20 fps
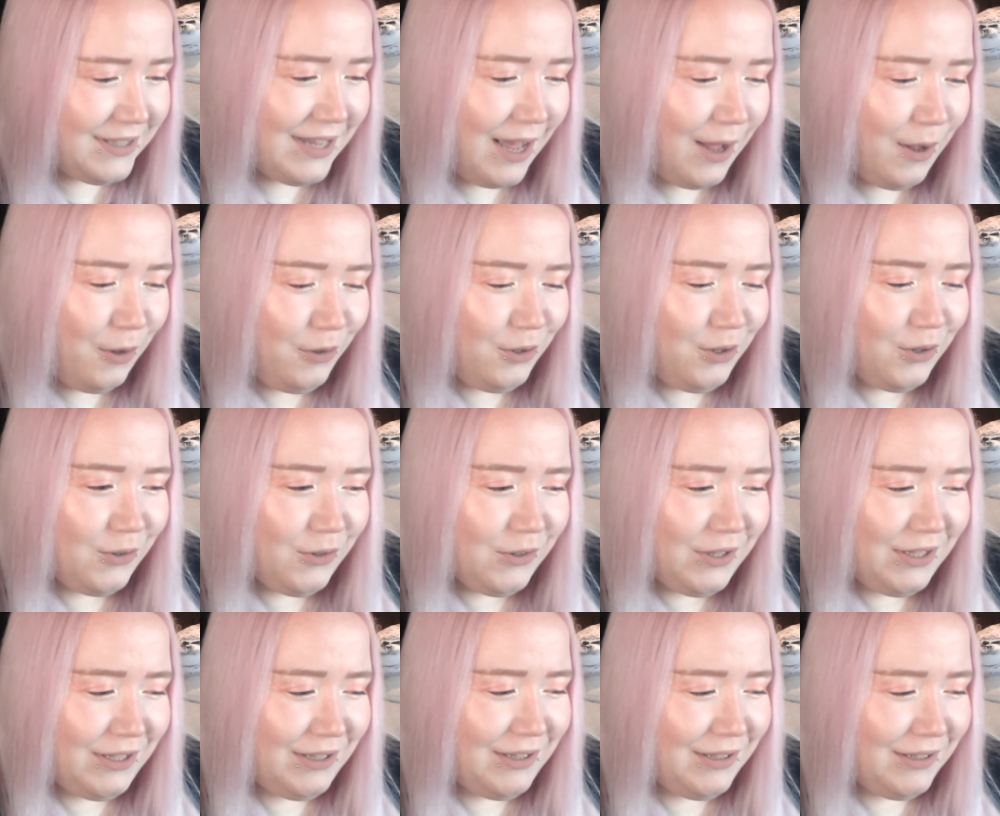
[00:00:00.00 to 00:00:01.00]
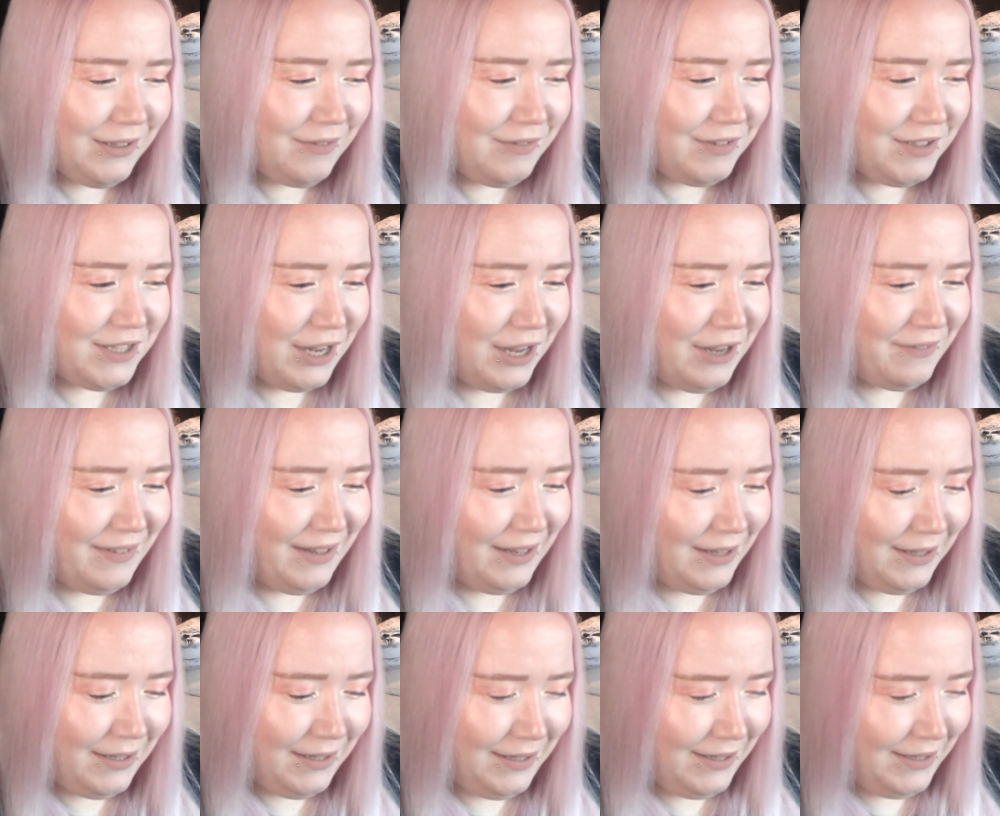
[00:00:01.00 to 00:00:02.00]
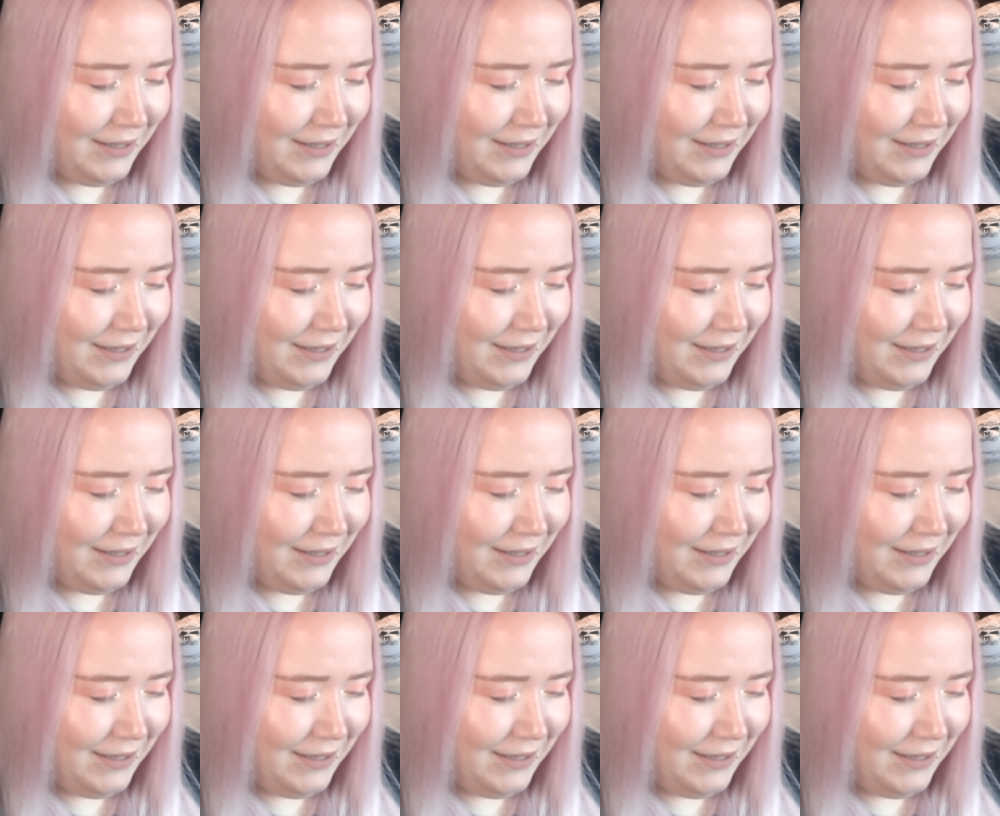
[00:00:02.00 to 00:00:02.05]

Is that whole corner bizarre?